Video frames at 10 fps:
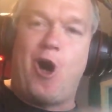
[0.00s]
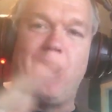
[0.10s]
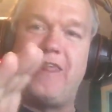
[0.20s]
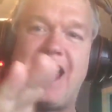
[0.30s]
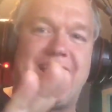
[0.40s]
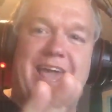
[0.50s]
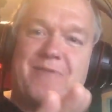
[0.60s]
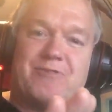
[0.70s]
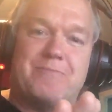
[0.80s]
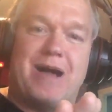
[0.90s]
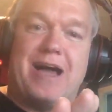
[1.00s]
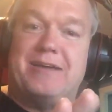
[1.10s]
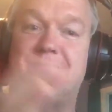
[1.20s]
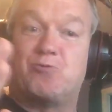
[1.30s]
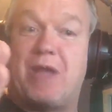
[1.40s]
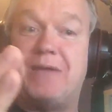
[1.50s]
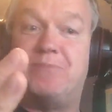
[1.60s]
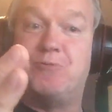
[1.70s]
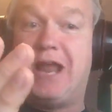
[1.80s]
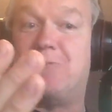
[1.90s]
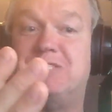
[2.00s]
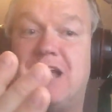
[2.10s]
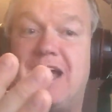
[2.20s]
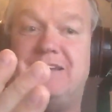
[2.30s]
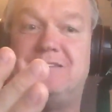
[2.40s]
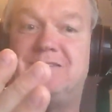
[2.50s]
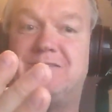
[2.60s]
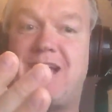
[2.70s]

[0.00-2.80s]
All of that came from my rape when I was 9.